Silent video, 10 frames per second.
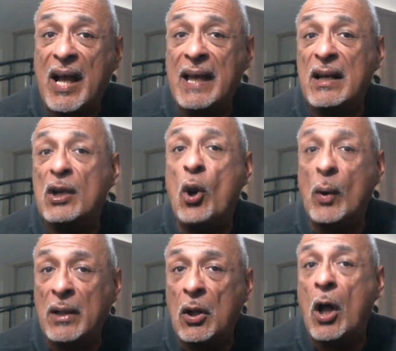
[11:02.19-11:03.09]
who's kind
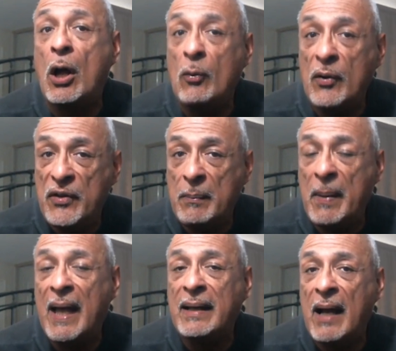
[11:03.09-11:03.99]
of going along
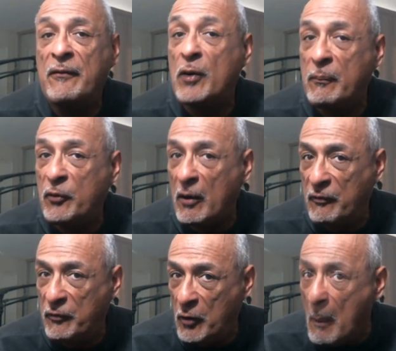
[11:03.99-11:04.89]
with the bad guy for a,
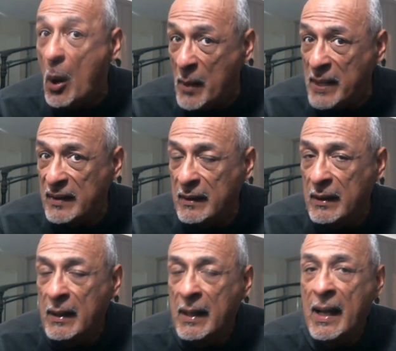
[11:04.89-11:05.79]
for a, for a
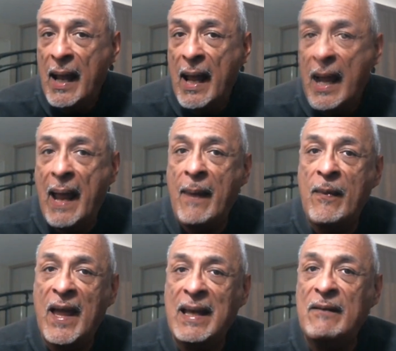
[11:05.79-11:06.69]
moment,
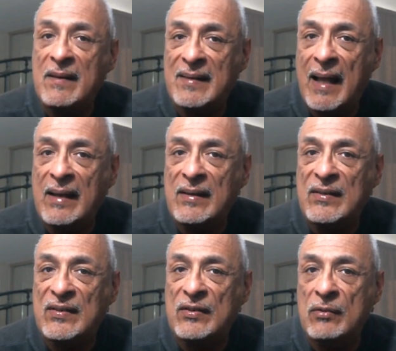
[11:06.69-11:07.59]
and then he
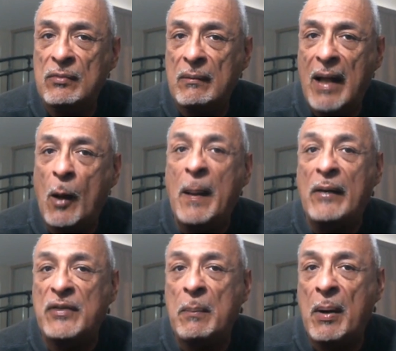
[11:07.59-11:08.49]
decides to
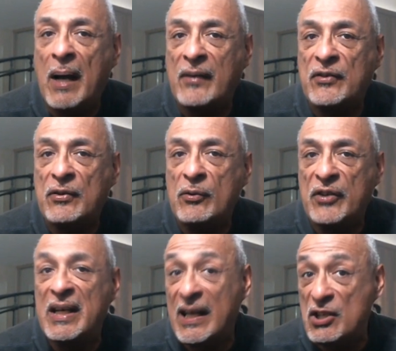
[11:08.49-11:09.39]
help out the
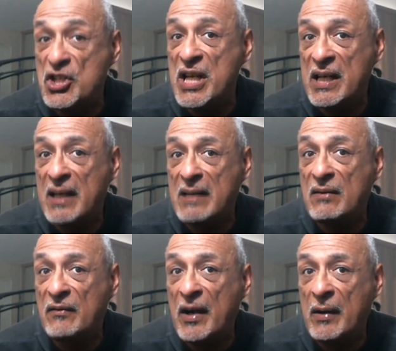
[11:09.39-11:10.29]
boxer who's going to get
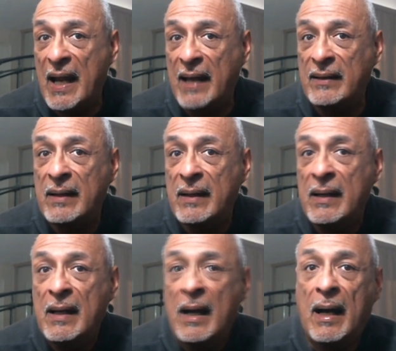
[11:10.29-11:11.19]
cheated at the very
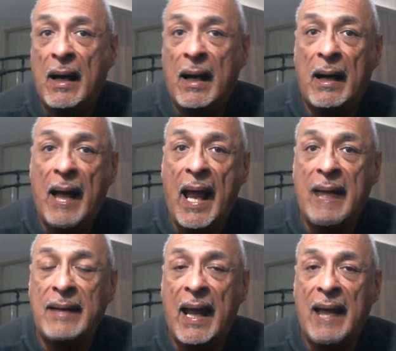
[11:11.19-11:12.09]
end
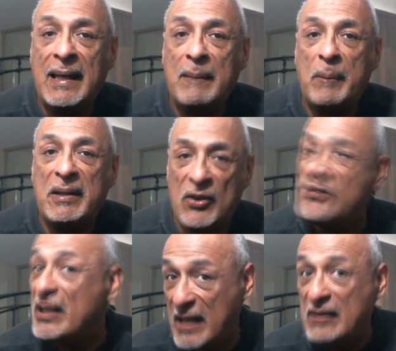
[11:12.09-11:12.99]
uh, and and he
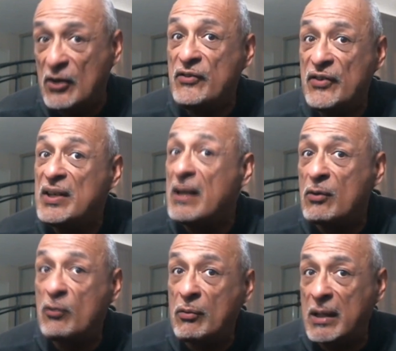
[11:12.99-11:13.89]
turns out he turns in